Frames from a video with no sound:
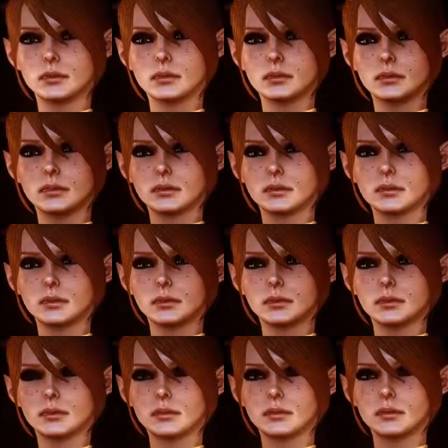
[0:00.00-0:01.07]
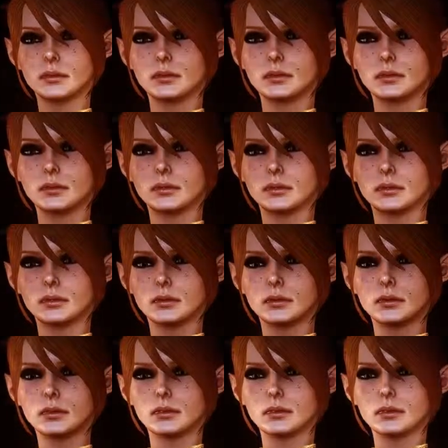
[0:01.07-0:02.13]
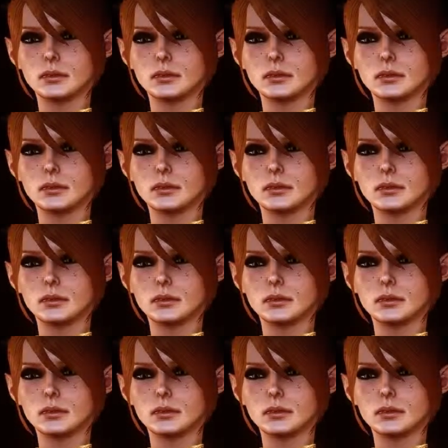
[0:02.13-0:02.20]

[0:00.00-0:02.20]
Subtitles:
(no one is talking)